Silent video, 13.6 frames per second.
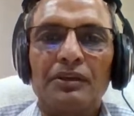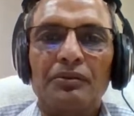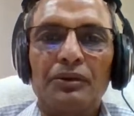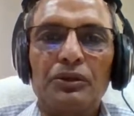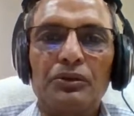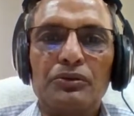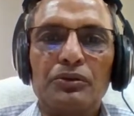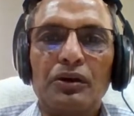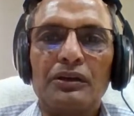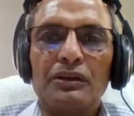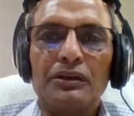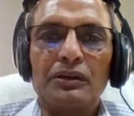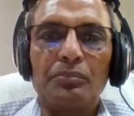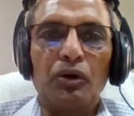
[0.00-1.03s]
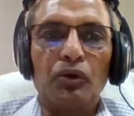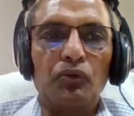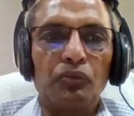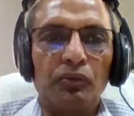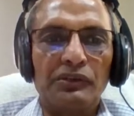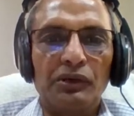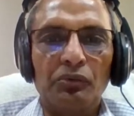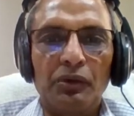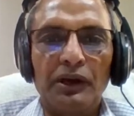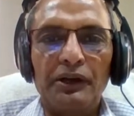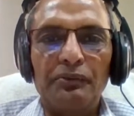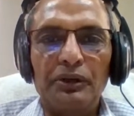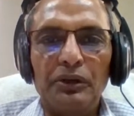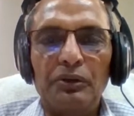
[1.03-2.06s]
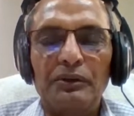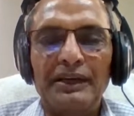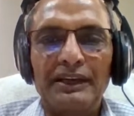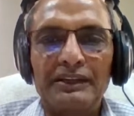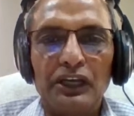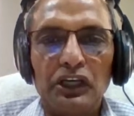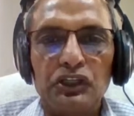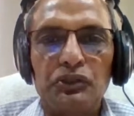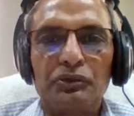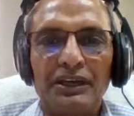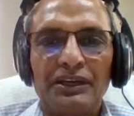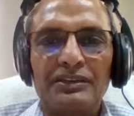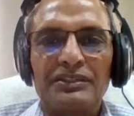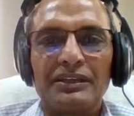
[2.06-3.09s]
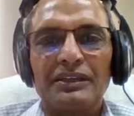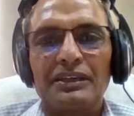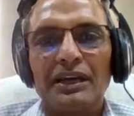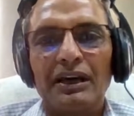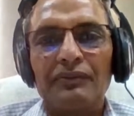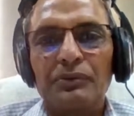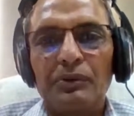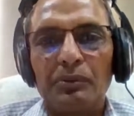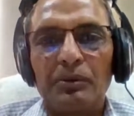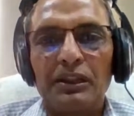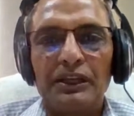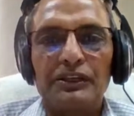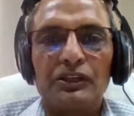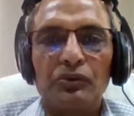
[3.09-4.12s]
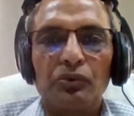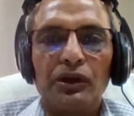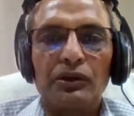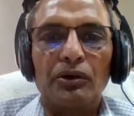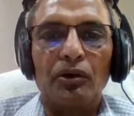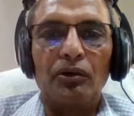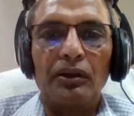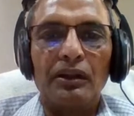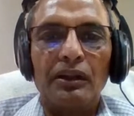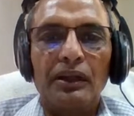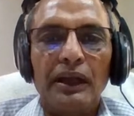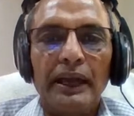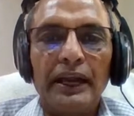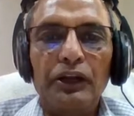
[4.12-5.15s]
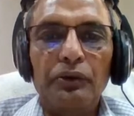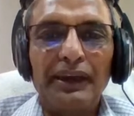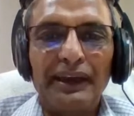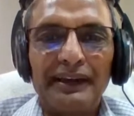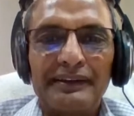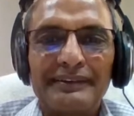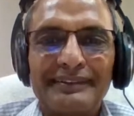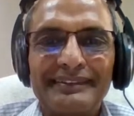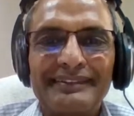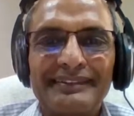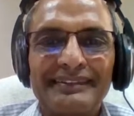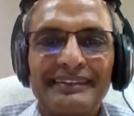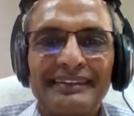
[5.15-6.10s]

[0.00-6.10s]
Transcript: When you talk about the word, when you look at education, it comes from a Latin word called educare.